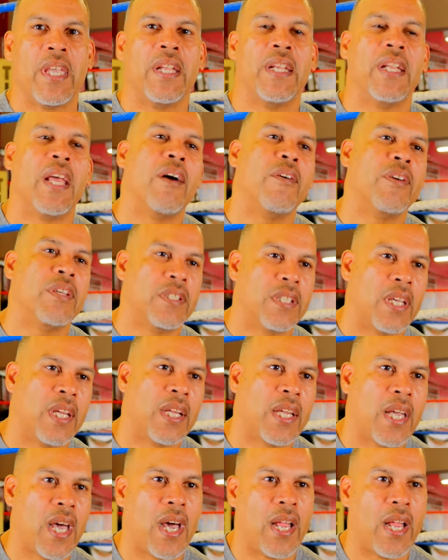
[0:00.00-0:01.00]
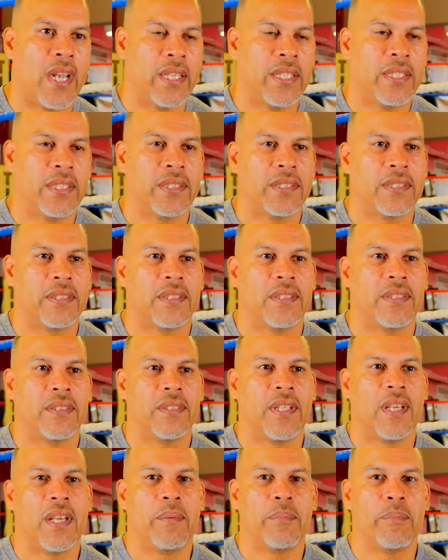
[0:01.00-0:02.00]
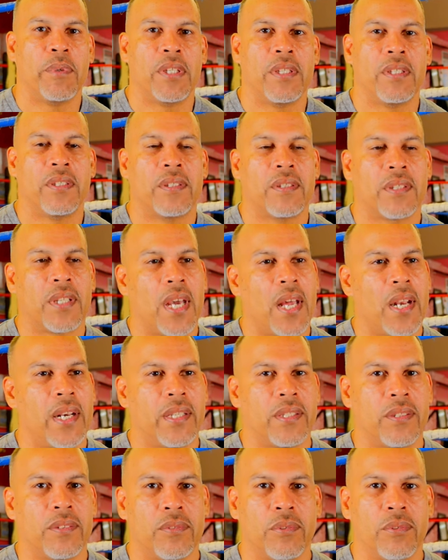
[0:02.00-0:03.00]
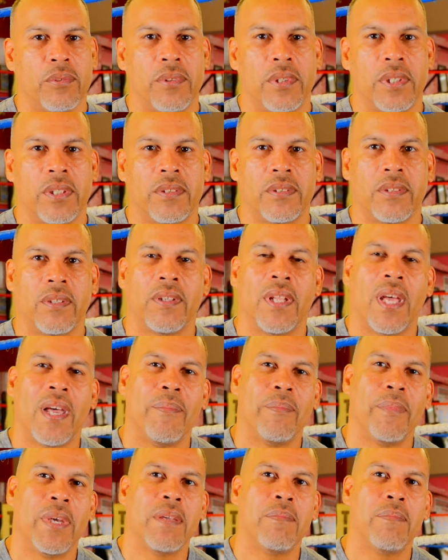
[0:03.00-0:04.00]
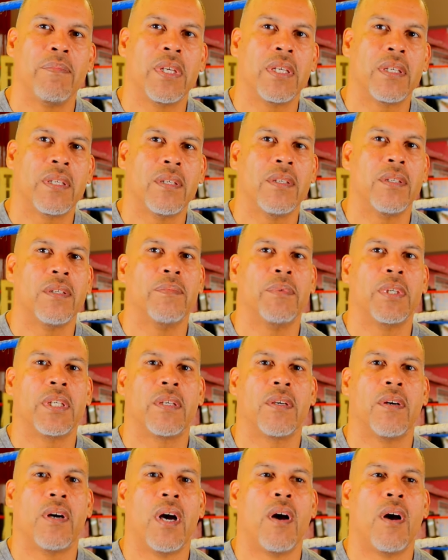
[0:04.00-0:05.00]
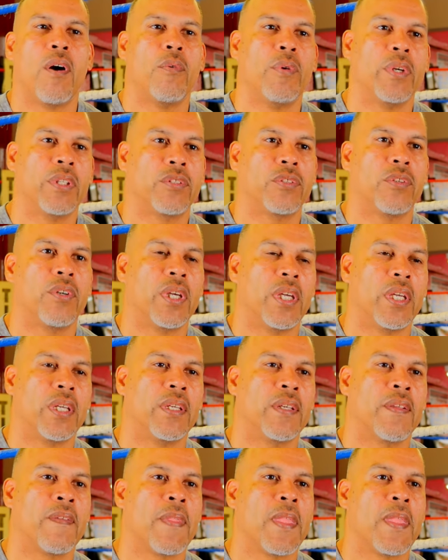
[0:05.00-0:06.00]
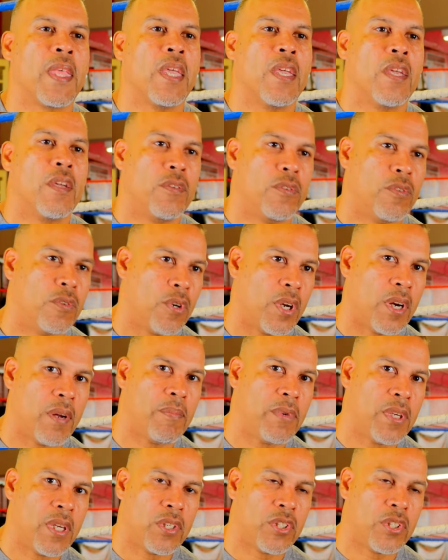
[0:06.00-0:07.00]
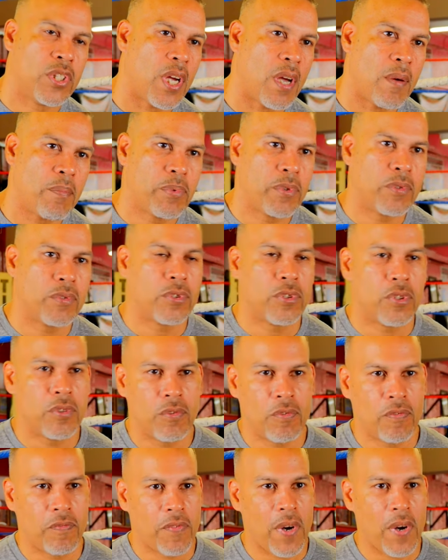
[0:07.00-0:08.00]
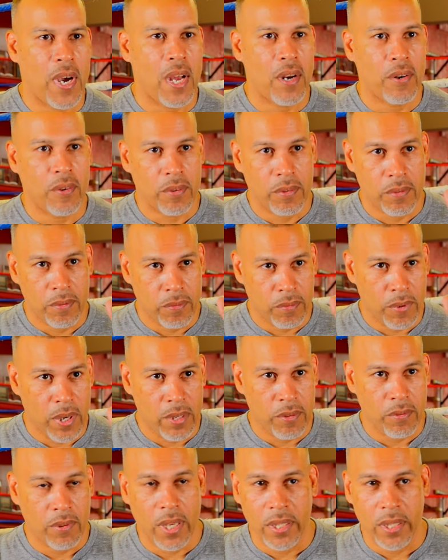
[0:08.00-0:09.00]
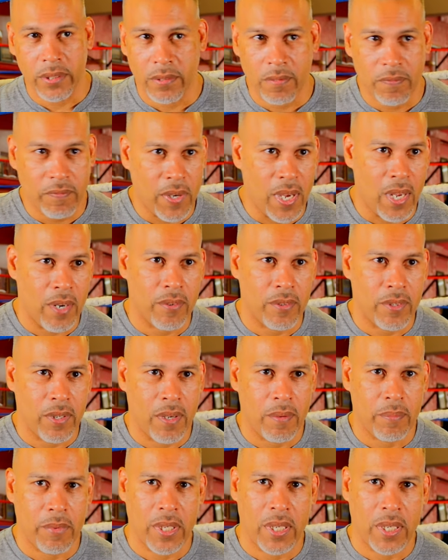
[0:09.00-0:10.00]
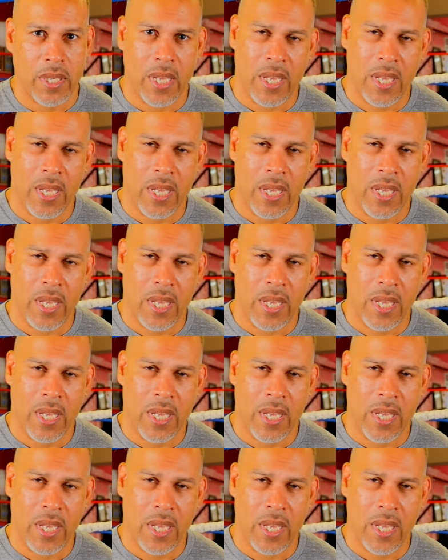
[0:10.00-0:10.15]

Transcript: And now he's in college. You know what I mean? He's a college student. So that made me good because I always told him, you gotta be a champion so you follow what you have to follow, you know what I mean?